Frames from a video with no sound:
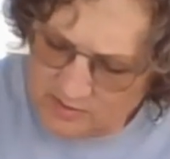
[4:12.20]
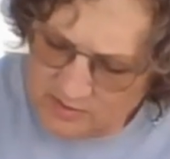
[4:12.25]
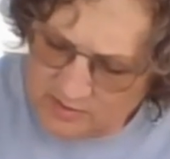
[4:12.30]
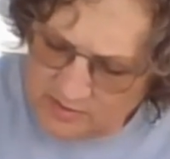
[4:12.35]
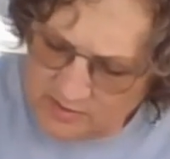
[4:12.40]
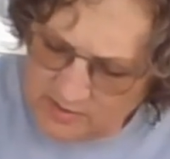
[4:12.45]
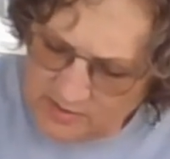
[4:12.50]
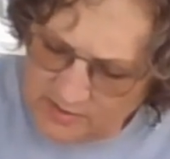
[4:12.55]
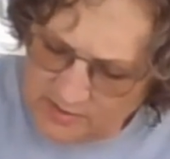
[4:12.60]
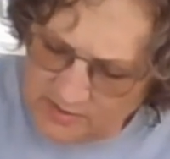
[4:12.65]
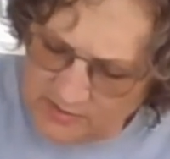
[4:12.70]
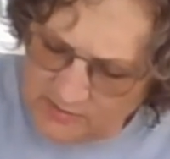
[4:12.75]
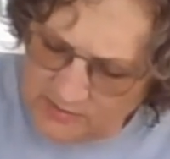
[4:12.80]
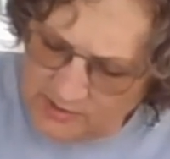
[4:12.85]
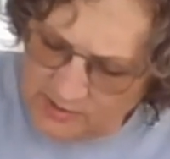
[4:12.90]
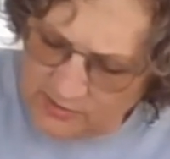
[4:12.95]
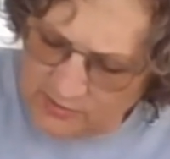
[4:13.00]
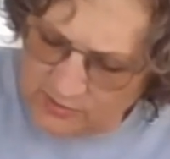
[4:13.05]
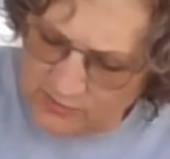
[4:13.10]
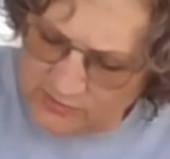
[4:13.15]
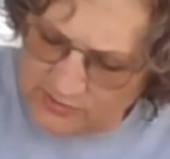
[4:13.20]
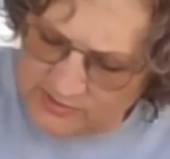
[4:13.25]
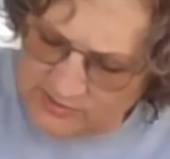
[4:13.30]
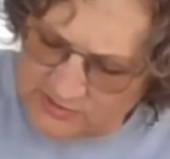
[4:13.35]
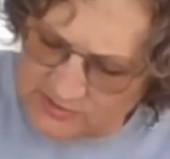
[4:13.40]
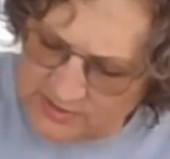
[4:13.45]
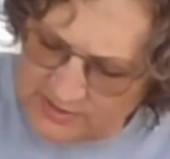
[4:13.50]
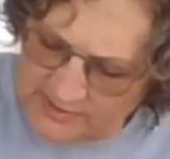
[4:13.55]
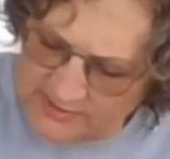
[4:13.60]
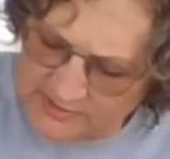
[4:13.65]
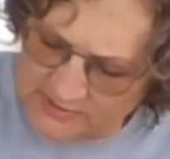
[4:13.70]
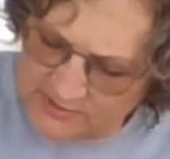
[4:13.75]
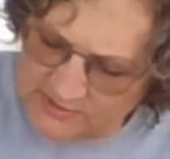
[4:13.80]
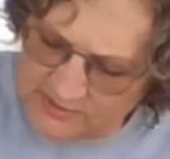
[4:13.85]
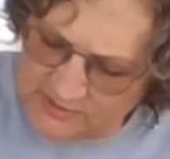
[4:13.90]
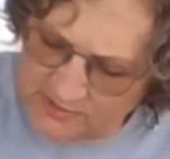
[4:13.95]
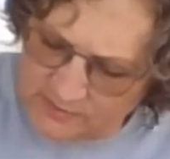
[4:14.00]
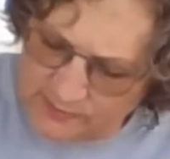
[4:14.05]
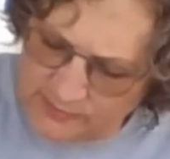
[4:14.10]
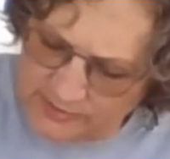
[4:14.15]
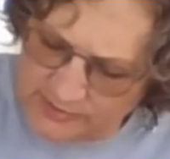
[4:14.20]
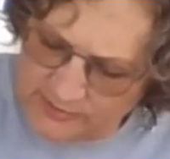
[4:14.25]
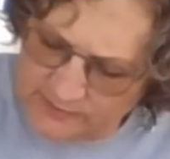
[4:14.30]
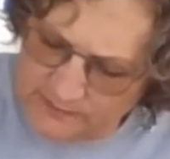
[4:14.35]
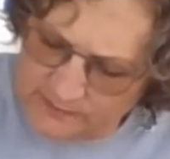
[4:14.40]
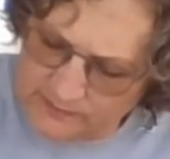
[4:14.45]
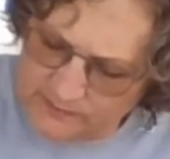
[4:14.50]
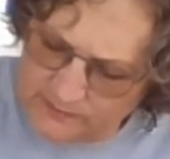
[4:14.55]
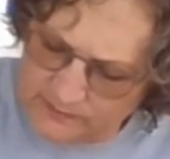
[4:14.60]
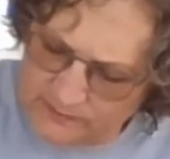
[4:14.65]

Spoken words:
and I can narrow these lines a little bit.